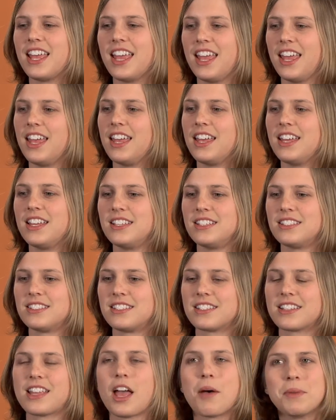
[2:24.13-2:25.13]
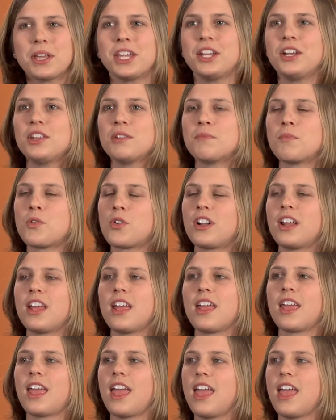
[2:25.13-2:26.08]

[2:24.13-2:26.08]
is coming in the morning